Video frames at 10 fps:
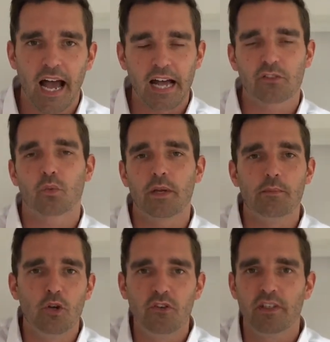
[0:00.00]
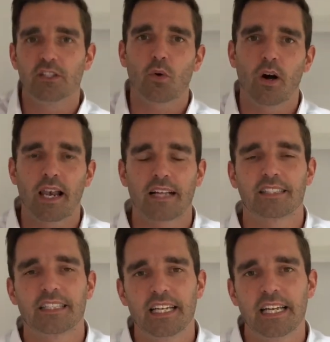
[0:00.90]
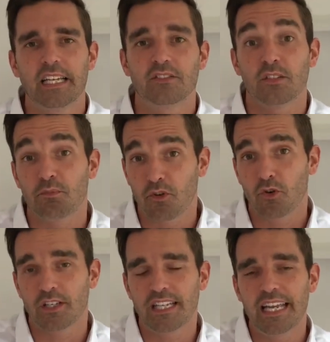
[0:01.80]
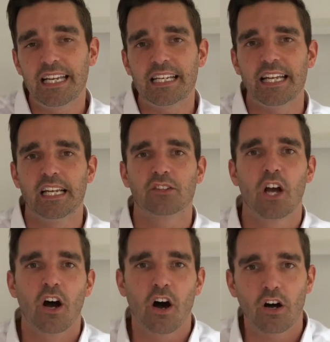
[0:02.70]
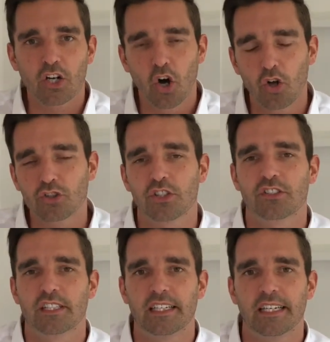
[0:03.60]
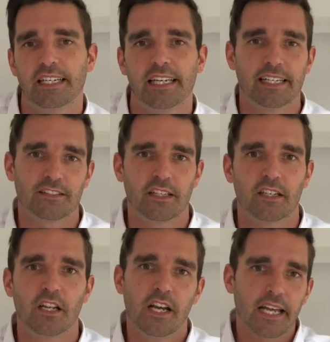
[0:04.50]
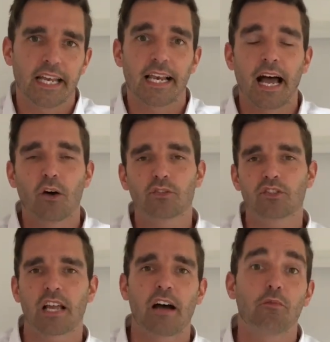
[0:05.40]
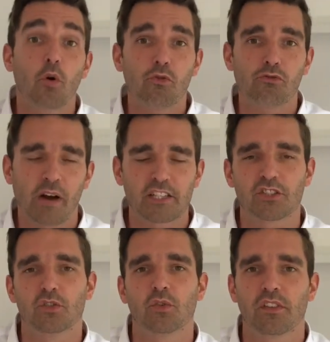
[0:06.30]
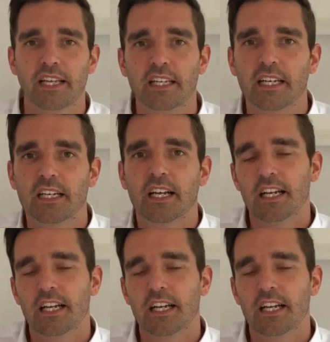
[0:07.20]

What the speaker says: As we move into our latter years and through the teen years, our conscious thinking kicks in. It allows us to have more rational thinking.